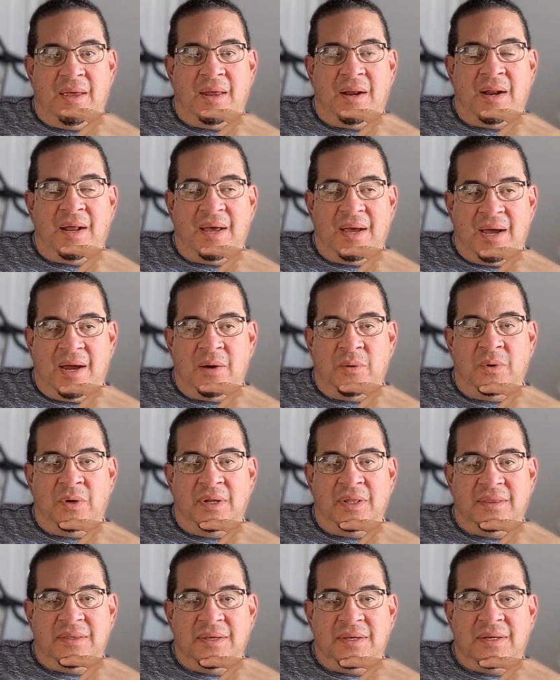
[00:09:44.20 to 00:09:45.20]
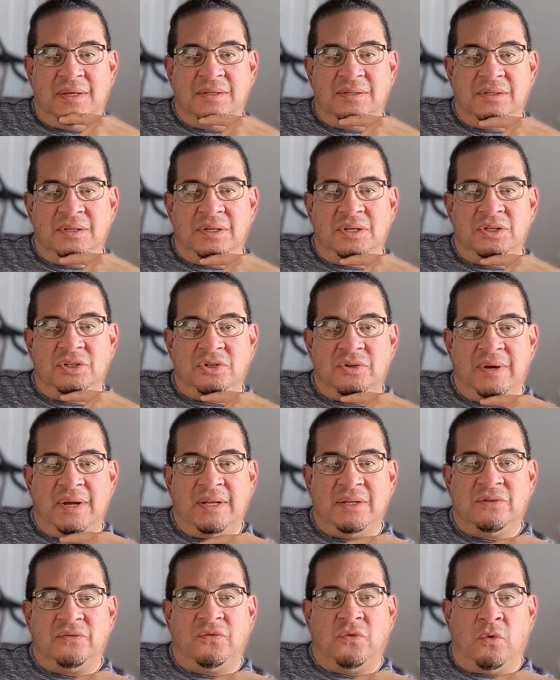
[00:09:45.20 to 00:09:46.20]
And I really think he's going to
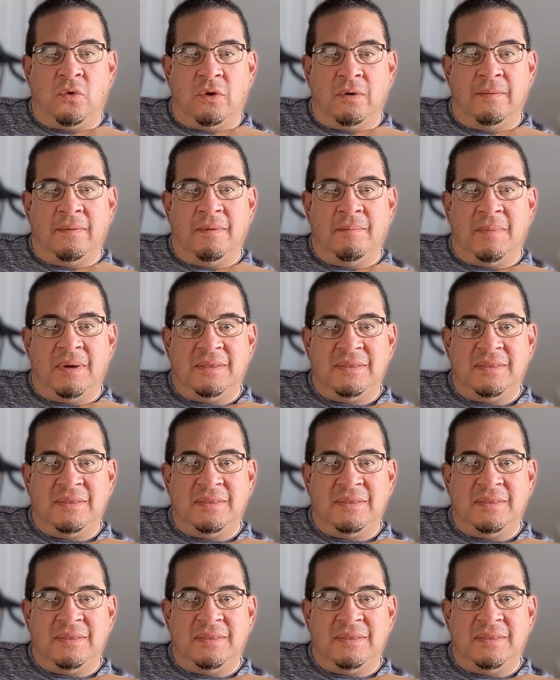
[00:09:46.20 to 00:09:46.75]
transform them.